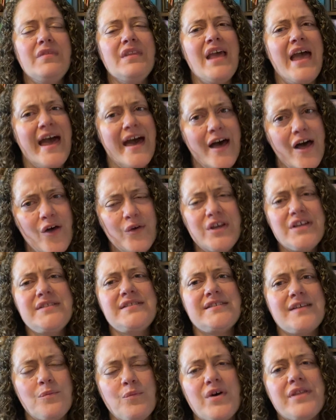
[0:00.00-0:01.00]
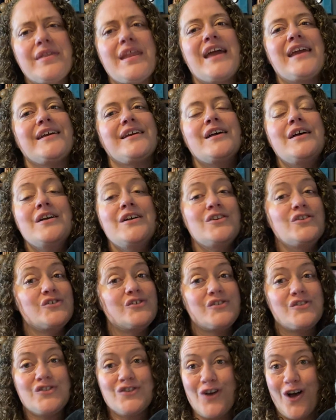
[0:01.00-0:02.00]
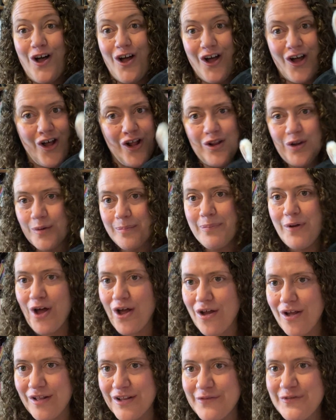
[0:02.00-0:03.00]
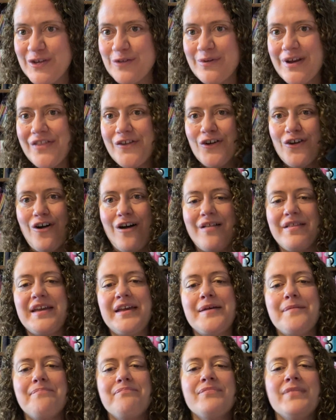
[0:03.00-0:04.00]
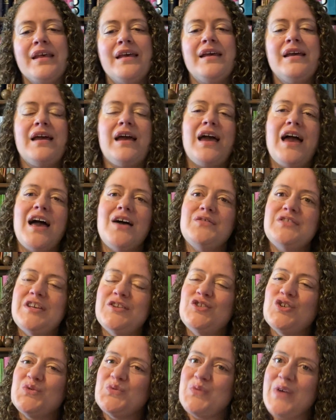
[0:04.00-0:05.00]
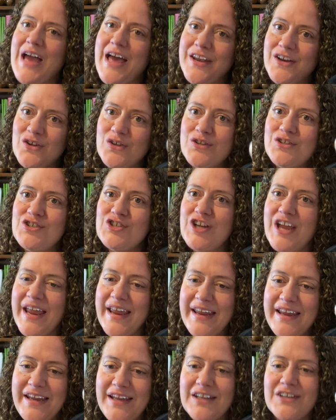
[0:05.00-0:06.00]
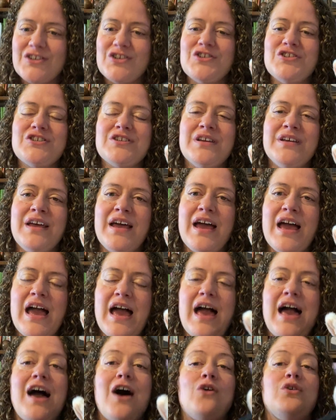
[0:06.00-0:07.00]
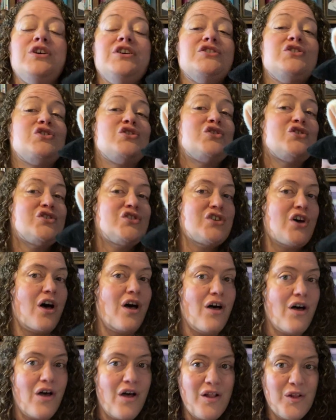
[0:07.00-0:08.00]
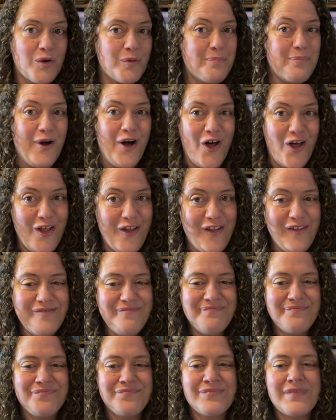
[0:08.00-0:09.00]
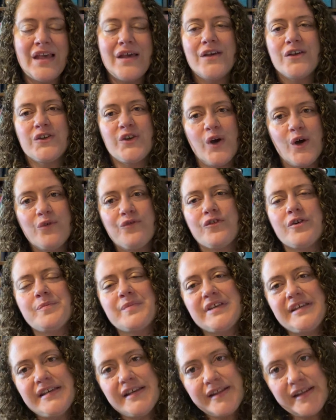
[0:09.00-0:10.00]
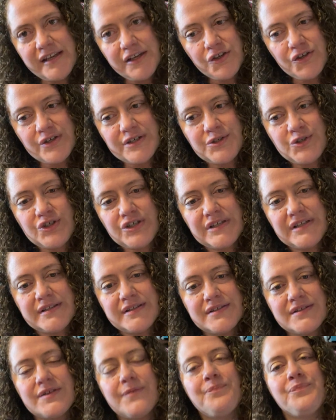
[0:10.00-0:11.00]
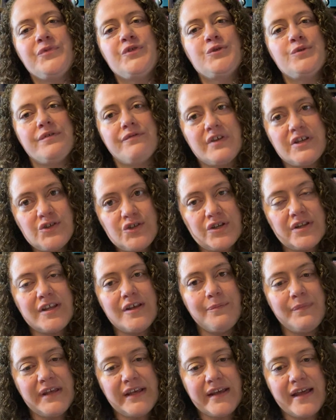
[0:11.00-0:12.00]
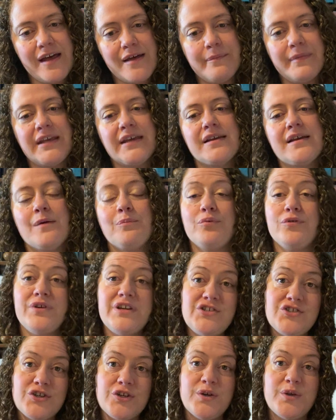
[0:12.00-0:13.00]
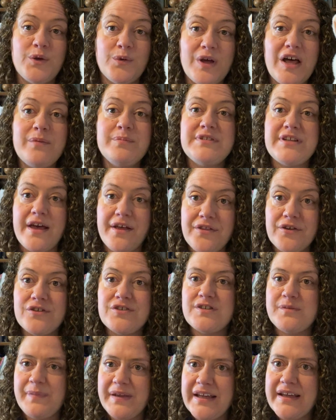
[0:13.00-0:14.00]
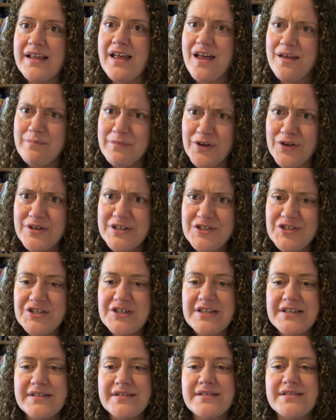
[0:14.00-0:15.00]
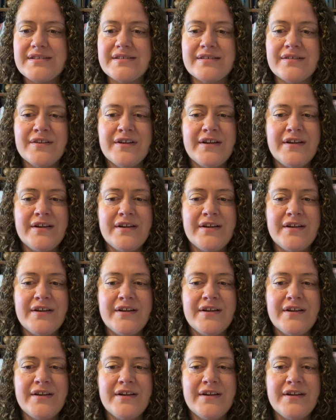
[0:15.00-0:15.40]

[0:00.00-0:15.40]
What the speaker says: How could someone like Saul, or Paul, if you'd rather call him, have such a radical change? How could Saul, or Paul, go from killing Christians to eventually becoming a preacher who helped others become Christians?